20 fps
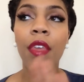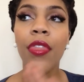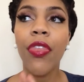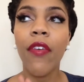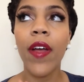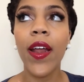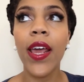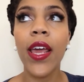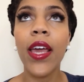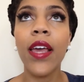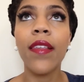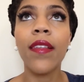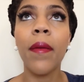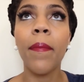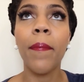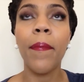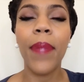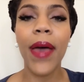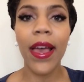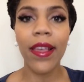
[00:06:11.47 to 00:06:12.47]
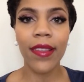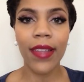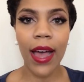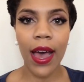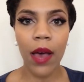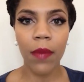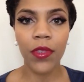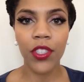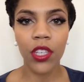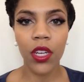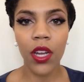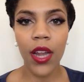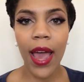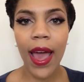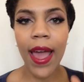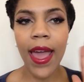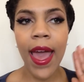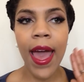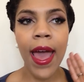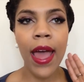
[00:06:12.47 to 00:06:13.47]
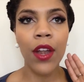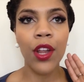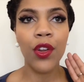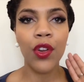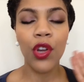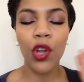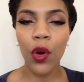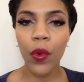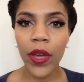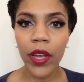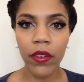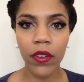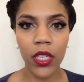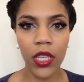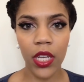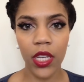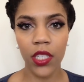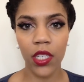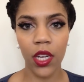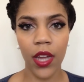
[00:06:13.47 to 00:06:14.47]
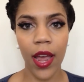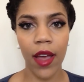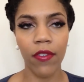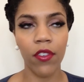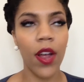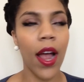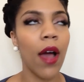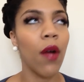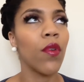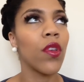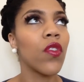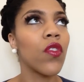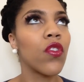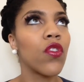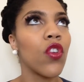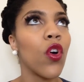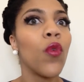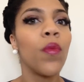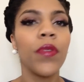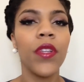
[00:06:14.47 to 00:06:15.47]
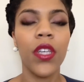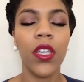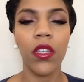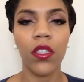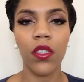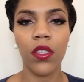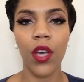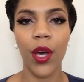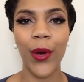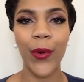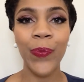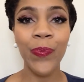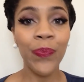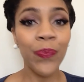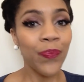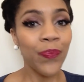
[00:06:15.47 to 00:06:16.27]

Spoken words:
Threading is the best option. I had no irritation after. I was so pleased. So